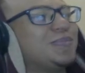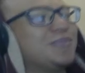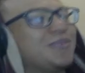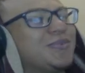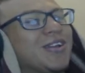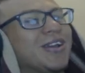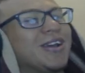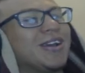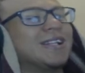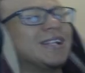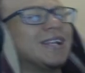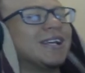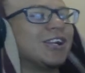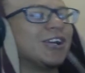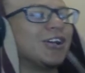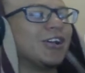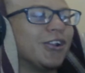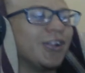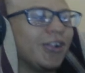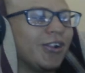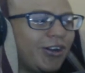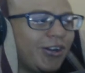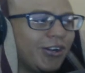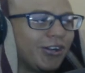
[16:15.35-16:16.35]
They did a
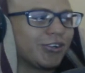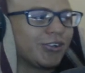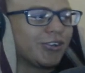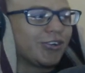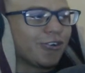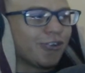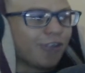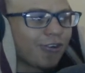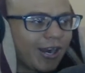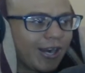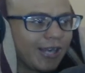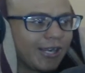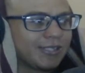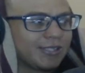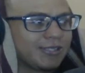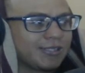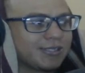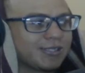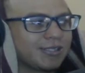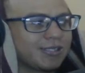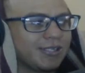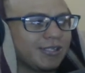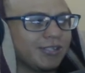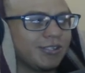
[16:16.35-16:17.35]
lot
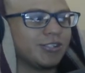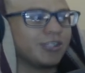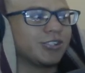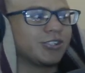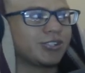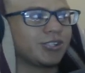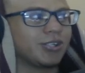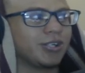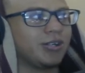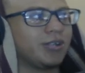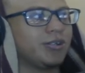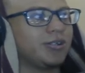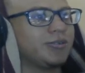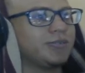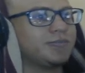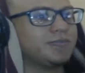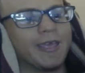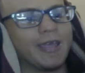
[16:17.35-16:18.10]
right in the show.